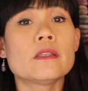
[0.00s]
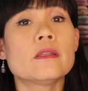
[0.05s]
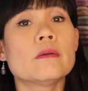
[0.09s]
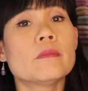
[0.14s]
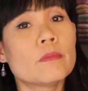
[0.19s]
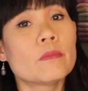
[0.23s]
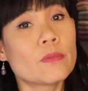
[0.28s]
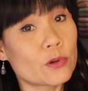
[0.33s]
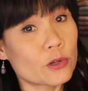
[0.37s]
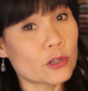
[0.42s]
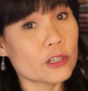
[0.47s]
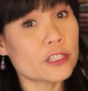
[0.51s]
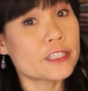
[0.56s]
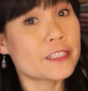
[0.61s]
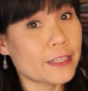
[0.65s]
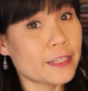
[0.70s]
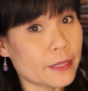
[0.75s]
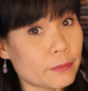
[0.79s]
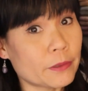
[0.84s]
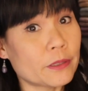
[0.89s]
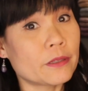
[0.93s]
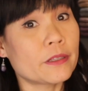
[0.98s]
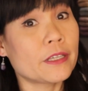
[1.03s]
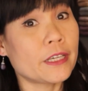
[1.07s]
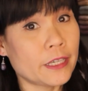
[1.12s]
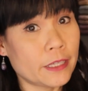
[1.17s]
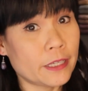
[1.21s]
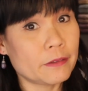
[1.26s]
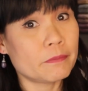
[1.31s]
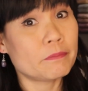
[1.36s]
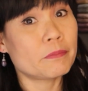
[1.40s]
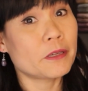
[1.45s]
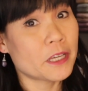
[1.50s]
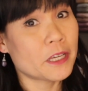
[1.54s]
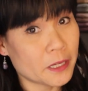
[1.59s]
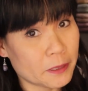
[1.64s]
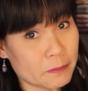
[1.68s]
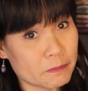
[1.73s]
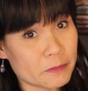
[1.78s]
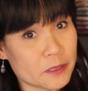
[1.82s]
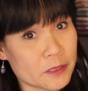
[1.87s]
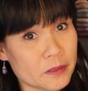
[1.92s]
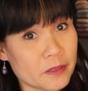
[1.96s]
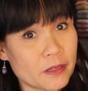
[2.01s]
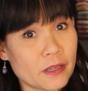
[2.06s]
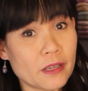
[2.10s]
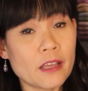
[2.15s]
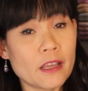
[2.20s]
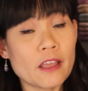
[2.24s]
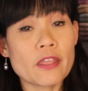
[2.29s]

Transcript: the more stable it becomes.